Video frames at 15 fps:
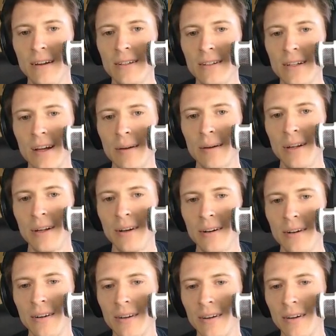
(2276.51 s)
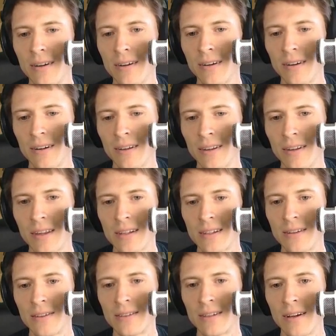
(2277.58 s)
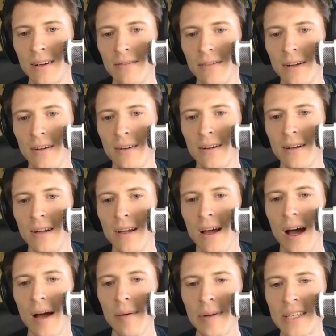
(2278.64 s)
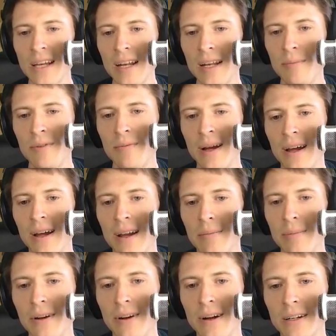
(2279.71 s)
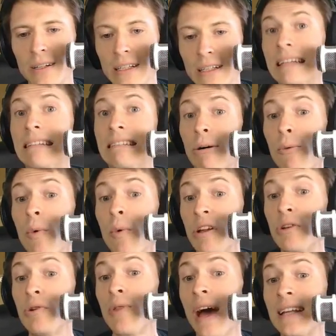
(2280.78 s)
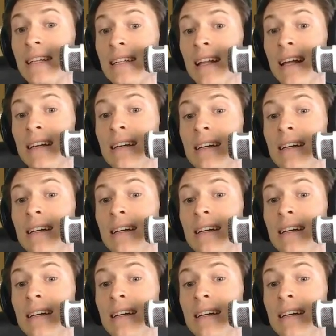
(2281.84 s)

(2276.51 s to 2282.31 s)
Should I come in here? I think that looks kind of fun. I'm excited to move my knight up here, actually. Don't want to do that till I